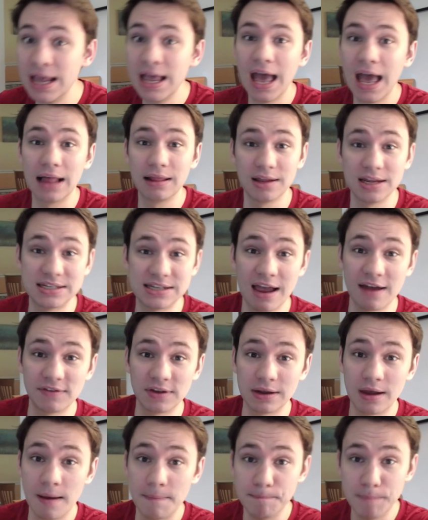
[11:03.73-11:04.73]
LA's
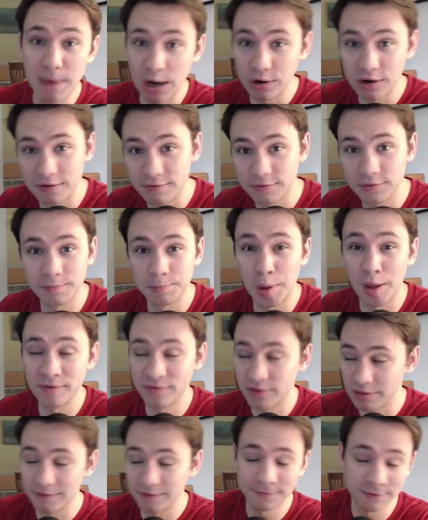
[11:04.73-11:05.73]
having American football
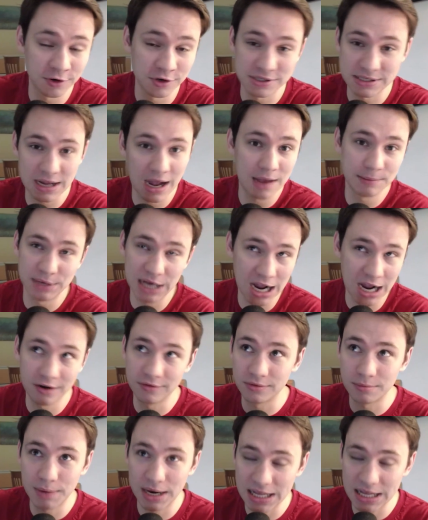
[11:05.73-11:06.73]
for the first time in
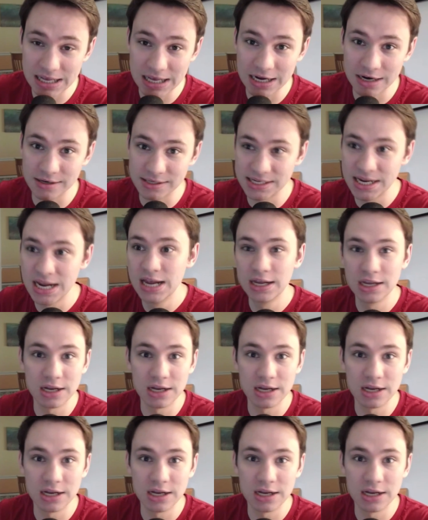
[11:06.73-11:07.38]
however many years,